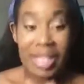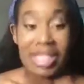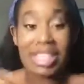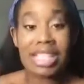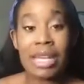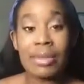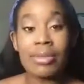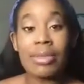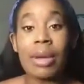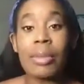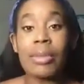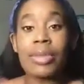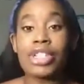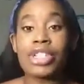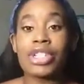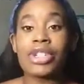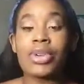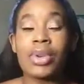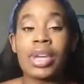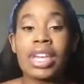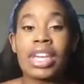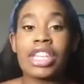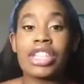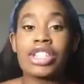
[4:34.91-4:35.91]
But tip number
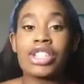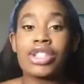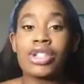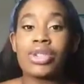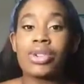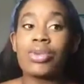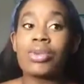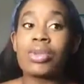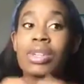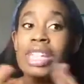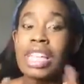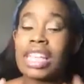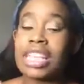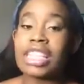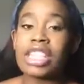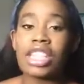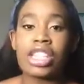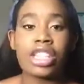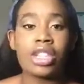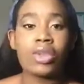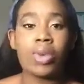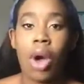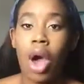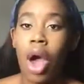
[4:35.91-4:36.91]
two is to
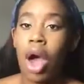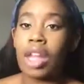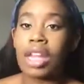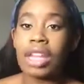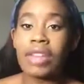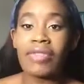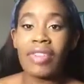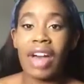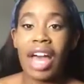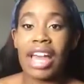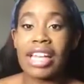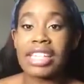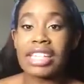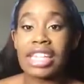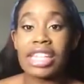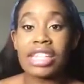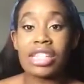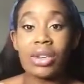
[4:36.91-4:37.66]
listen to all advice.